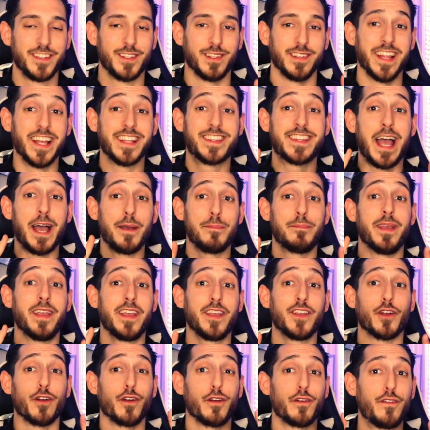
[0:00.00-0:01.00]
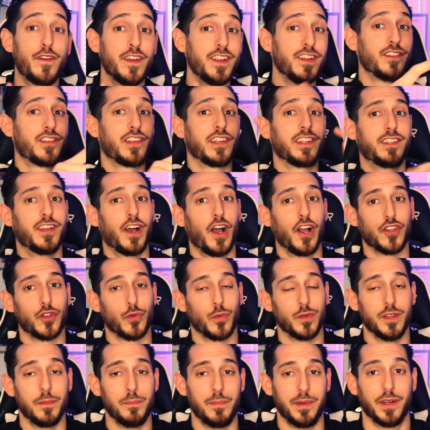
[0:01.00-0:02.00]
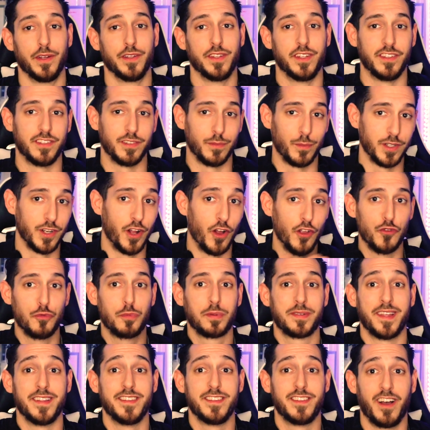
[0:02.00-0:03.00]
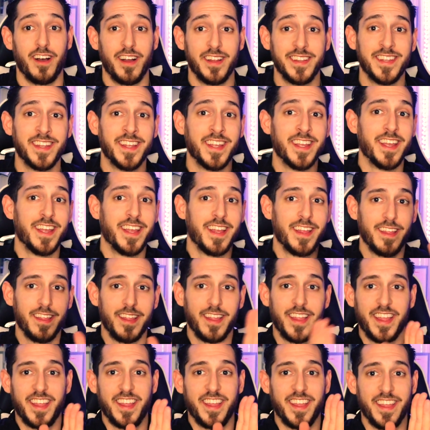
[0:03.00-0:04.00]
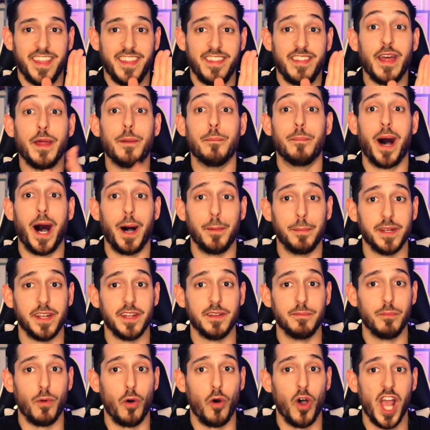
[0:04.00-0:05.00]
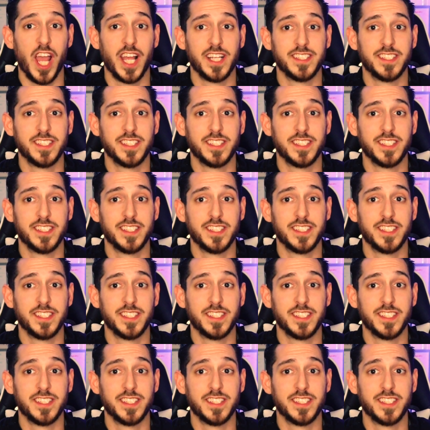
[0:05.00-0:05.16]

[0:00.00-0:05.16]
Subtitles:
So let that be your finishing touch when the build is 100% done, then pop it in, boy.